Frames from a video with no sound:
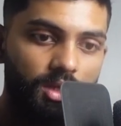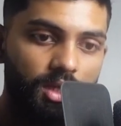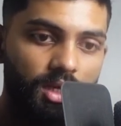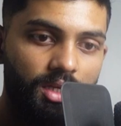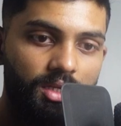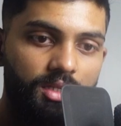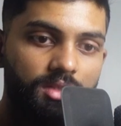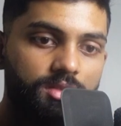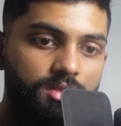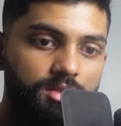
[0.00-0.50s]

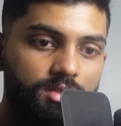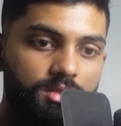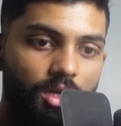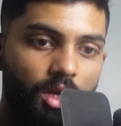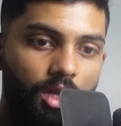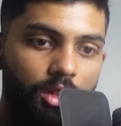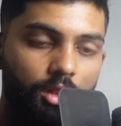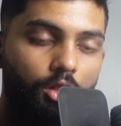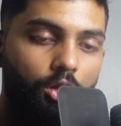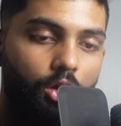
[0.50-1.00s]
it is
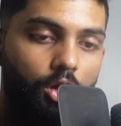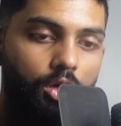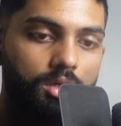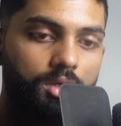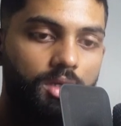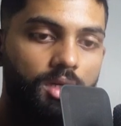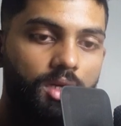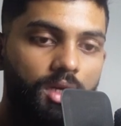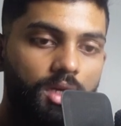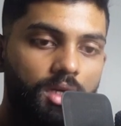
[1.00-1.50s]
a lot
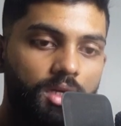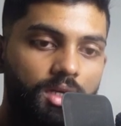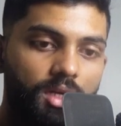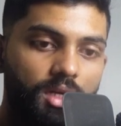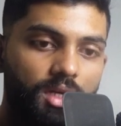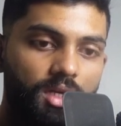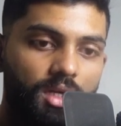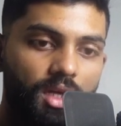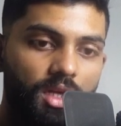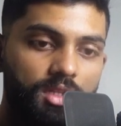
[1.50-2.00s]

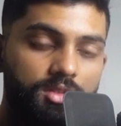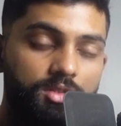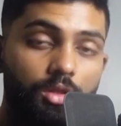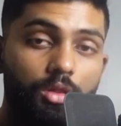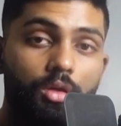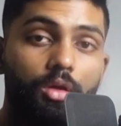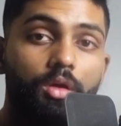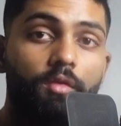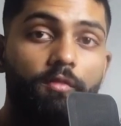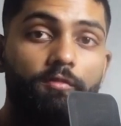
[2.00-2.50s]
it's a
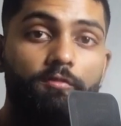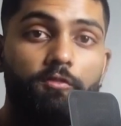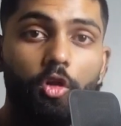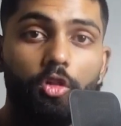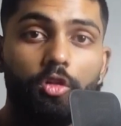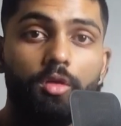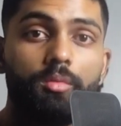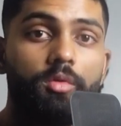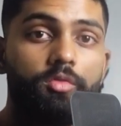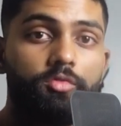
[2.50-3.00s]
lot of
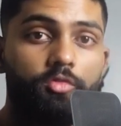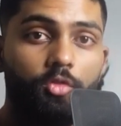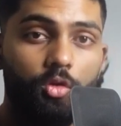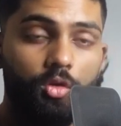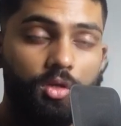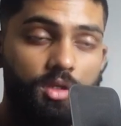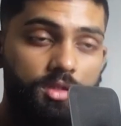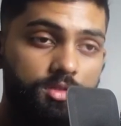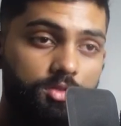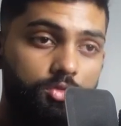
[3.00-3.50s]
volume of
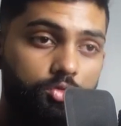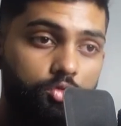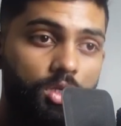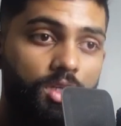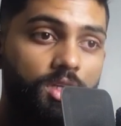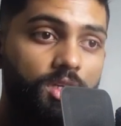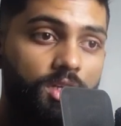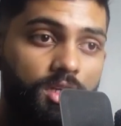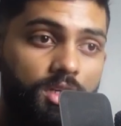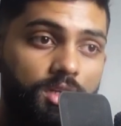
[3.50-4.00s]
food. It's
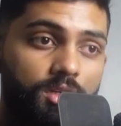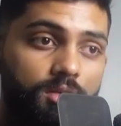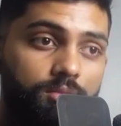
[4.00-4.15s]
really